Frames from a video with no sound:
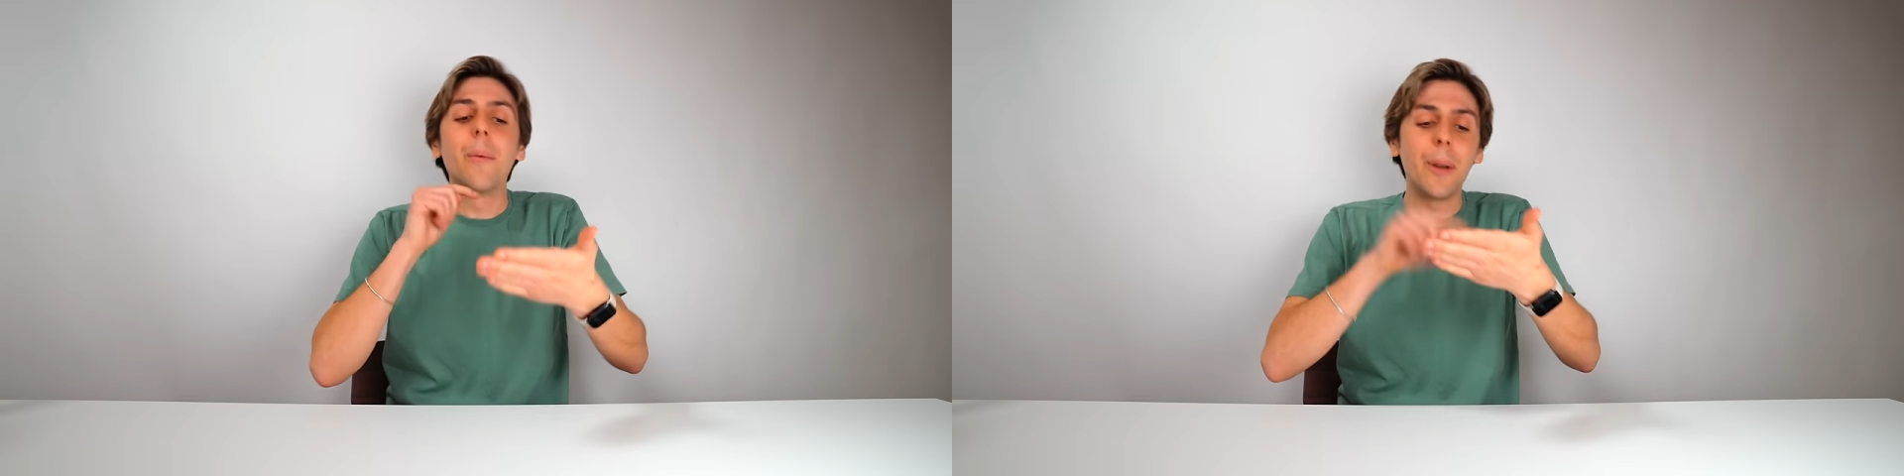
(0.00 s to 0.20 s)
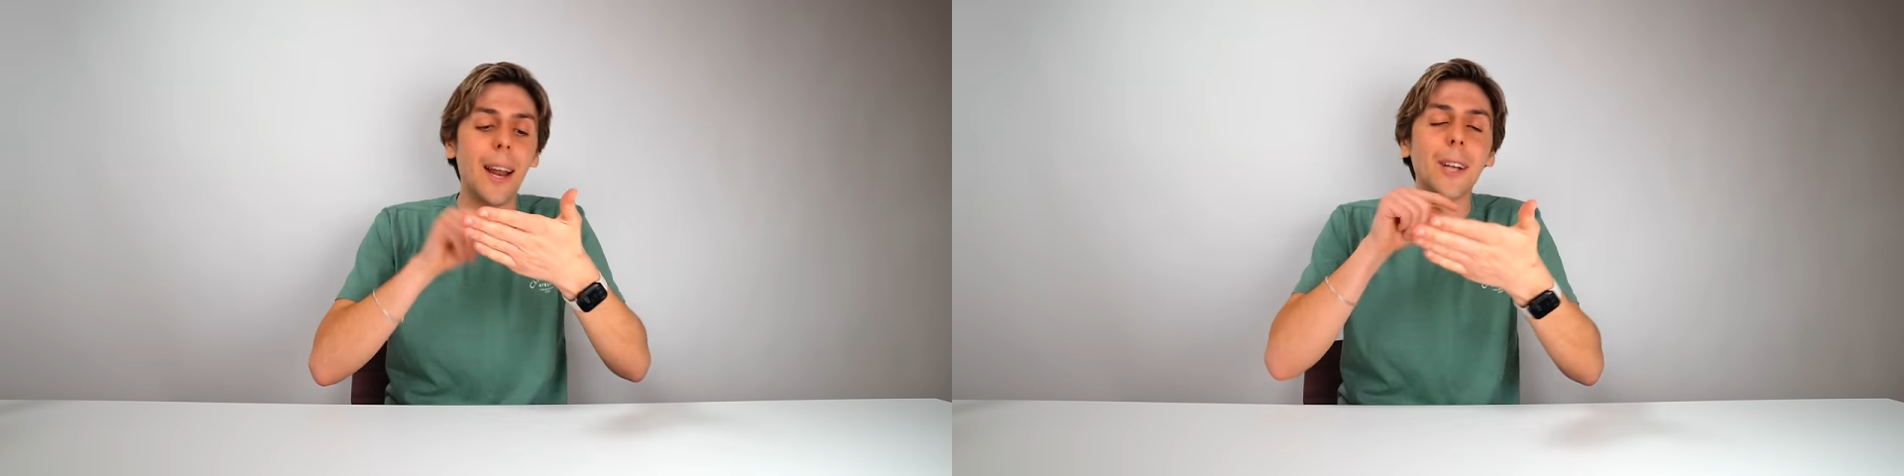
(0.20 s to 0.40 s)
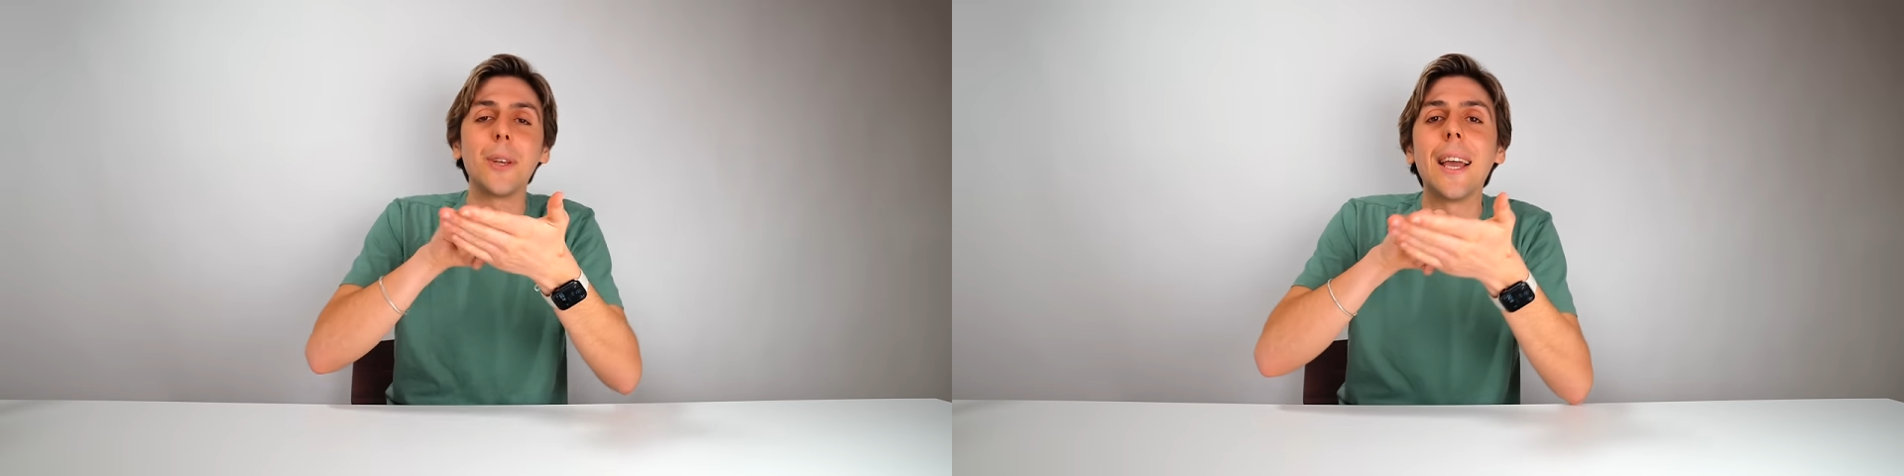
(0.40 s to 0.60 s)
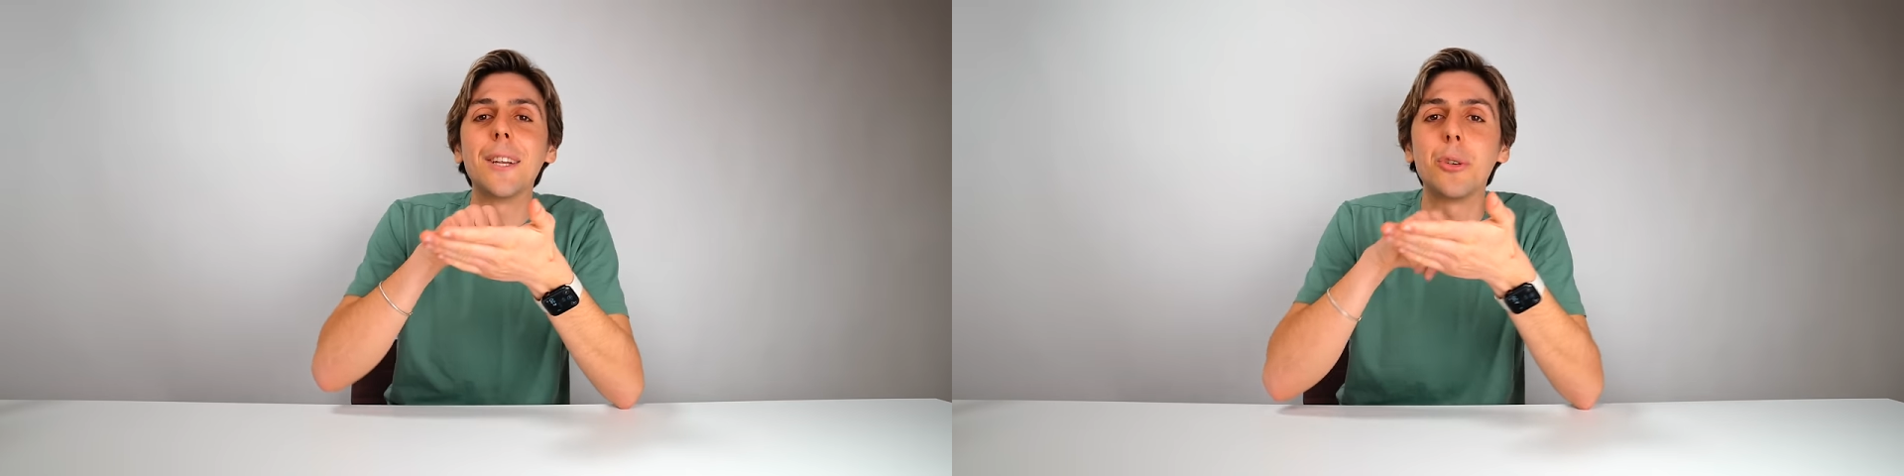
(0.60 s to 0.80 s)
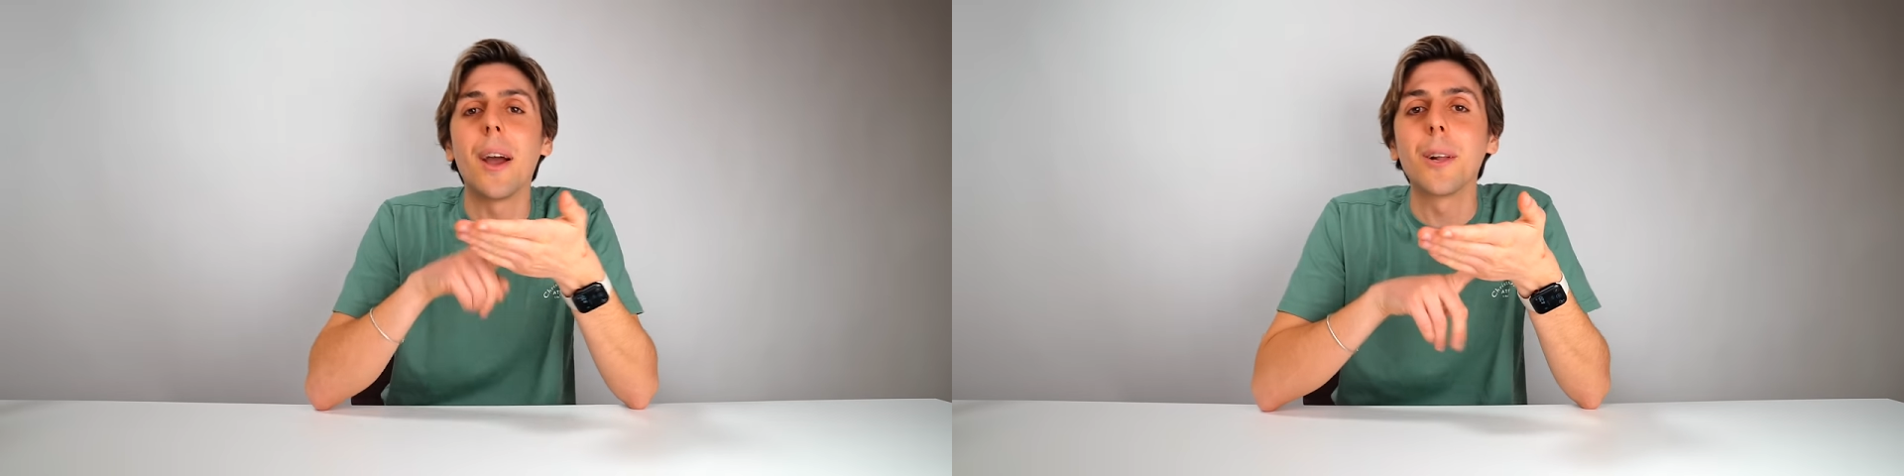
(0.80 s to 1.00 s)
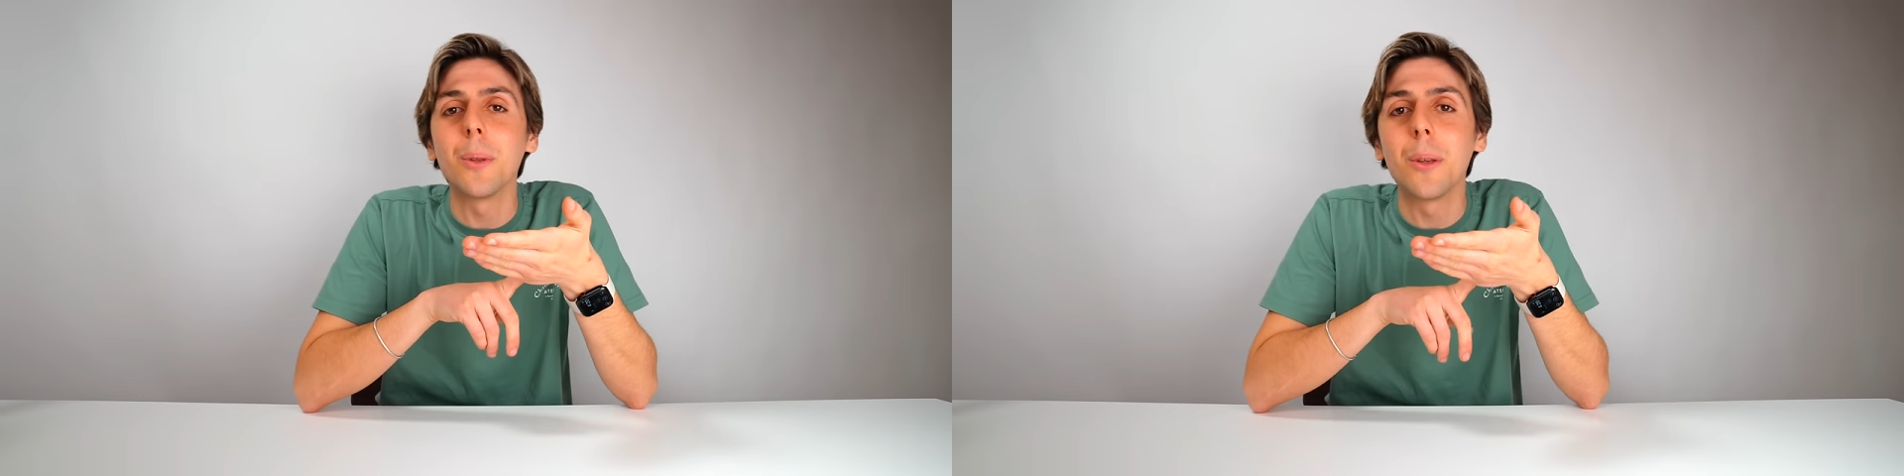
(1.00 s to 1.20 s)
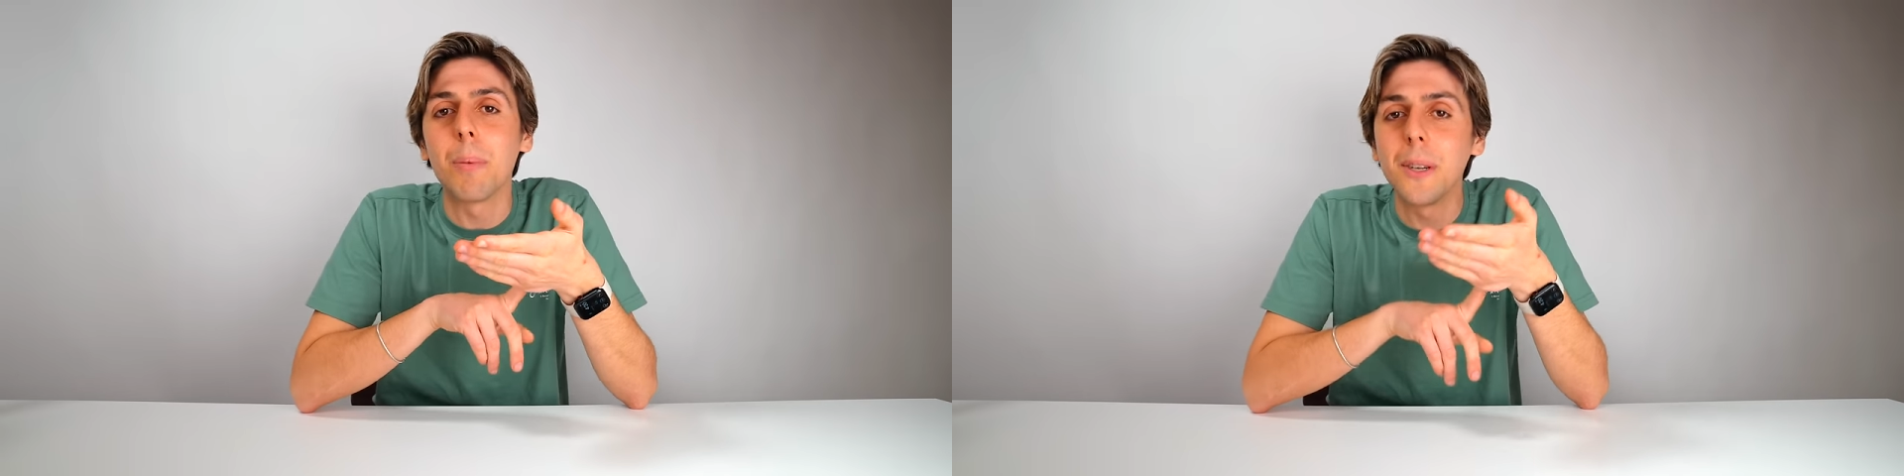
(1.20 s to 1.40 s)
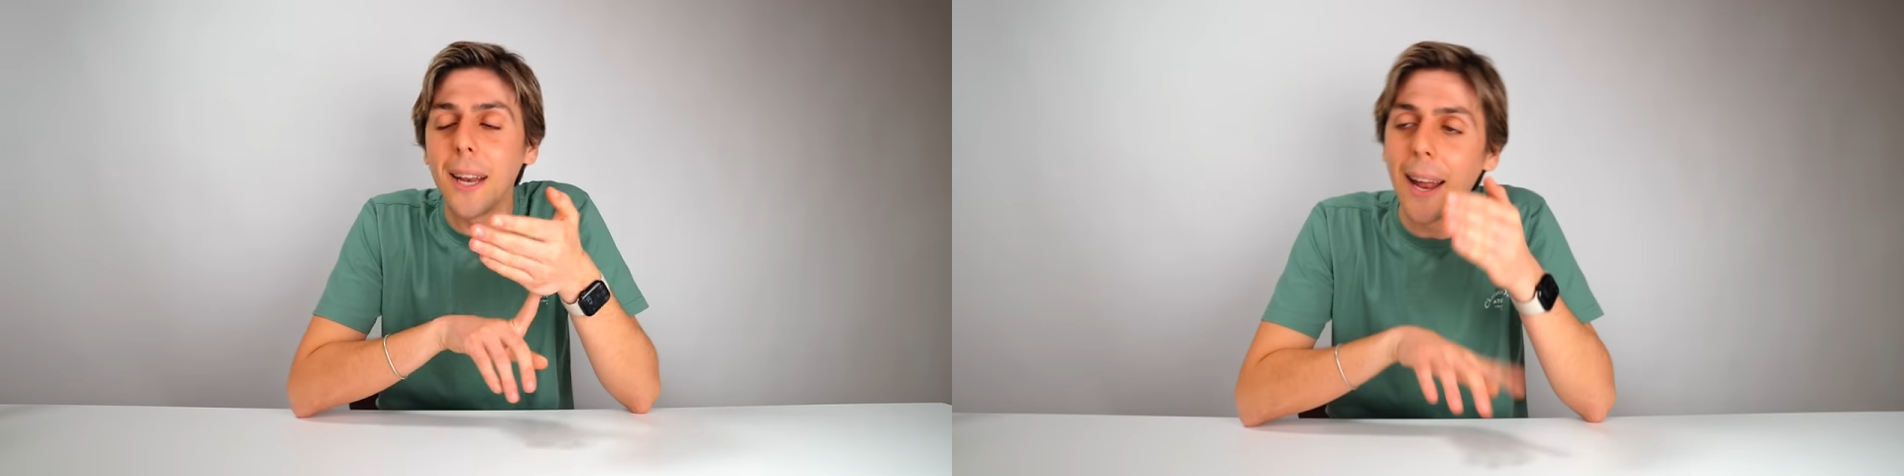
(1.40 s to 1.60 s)
we can actually interact with the
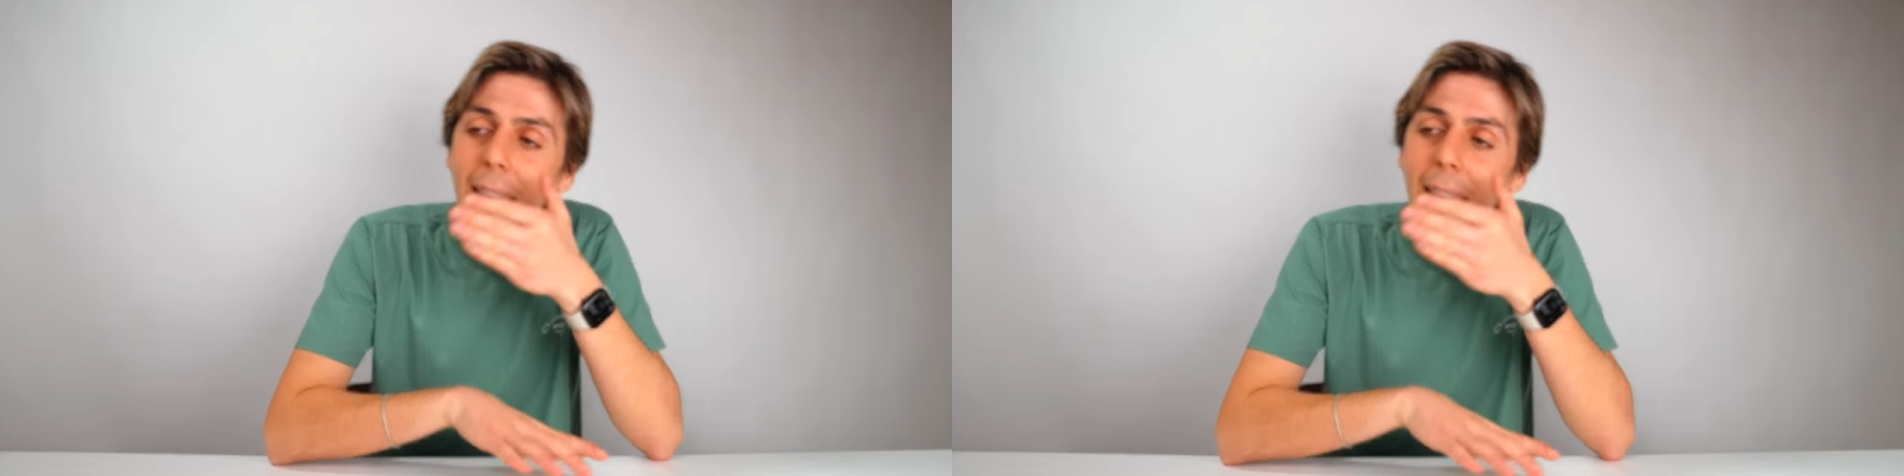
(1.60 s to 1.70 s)
person.